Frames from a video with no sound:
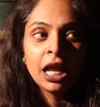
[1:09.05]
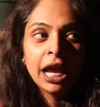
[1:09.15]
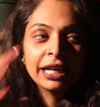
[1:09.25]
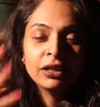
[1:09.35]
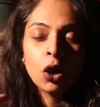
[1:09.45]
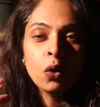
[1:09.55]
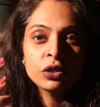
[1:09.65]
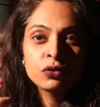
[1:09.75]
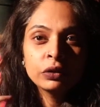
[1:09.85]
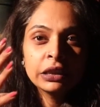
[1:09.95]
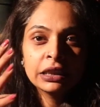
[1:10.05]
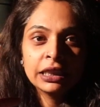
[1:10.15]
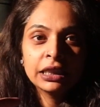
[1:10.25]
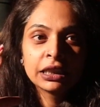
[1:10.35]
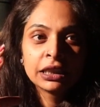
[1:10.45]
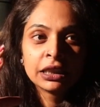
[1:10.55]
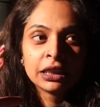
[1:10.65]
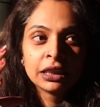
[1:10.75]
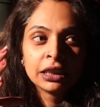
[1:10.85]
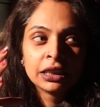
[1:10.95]
And I know it's really
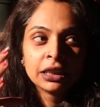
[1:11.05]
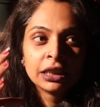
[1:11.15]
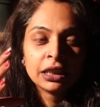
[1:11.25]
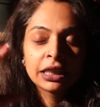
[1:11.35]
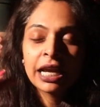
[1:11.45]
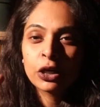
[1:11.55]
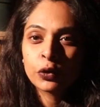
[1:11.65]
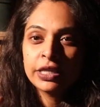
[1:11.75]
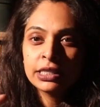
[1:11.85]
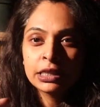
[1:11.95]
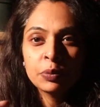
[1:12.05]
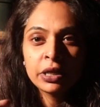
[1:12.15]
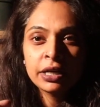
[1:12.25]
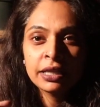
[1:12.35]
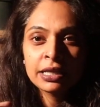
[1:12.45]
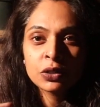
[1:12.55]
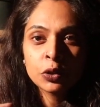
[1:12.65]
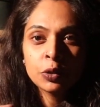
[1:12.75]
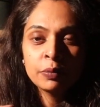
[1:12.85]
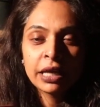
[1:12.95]
kind of crazy to put it in that
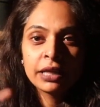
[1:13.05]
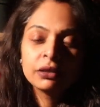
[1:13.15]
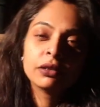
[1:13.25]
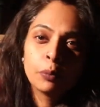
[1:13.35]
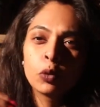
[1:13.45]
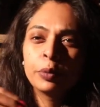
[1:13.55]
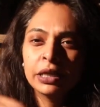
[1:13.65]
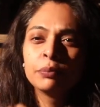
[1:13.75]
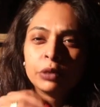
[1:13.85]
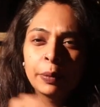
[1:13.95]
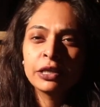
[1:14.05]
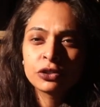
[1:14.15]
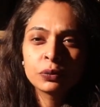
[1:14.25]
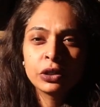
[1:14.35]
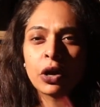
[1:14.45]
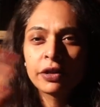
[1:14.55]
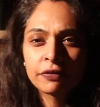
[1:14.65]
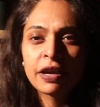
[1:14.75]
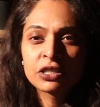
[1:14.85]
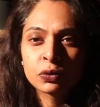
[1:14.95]
term, that the more the patient we are,
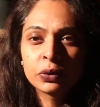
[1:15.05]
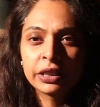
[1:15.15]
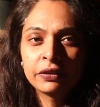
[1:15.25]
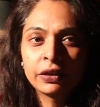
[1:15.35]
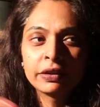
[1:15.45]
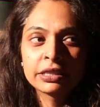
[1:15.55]
the faster we'll get there.